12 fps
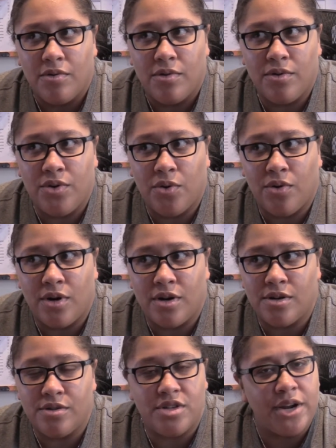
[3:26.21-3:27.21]

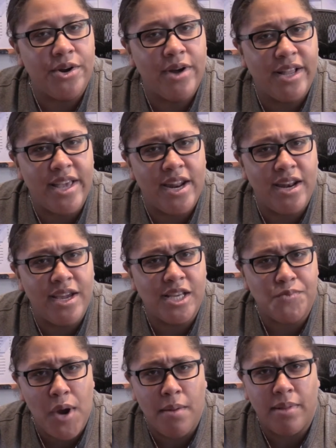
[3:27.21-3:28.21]
your gender identity
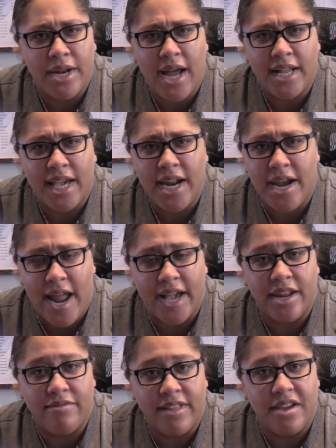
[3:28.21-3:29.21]
is probably not going to
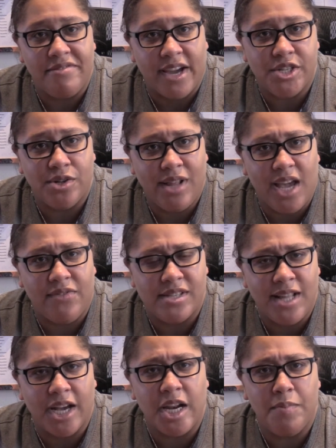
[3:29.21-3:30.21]
negatively affect your life. It's
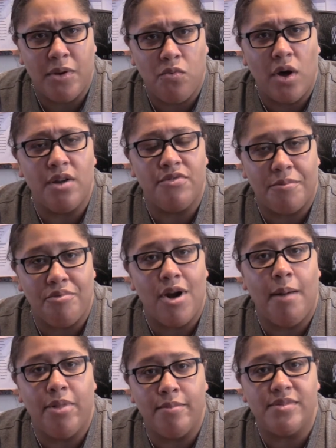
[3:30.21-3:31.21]
not going to be one of the
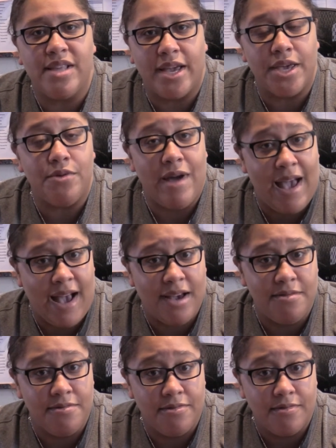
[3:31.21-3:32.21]
problems that you
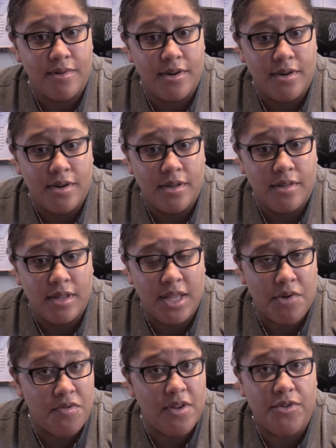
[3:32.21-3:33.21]
have,
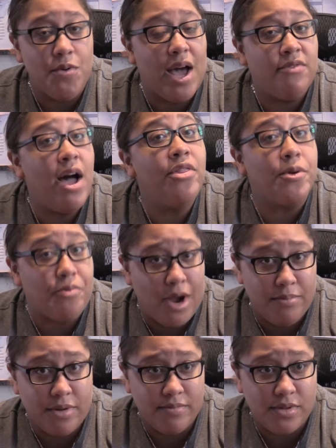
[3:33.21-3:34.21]
even if you have other
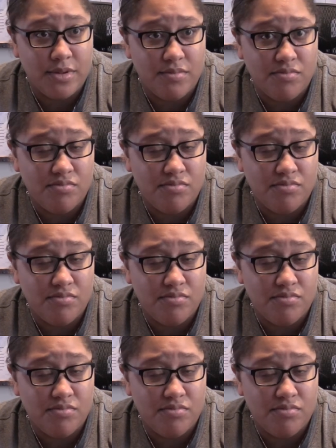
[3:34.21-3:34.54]
problems.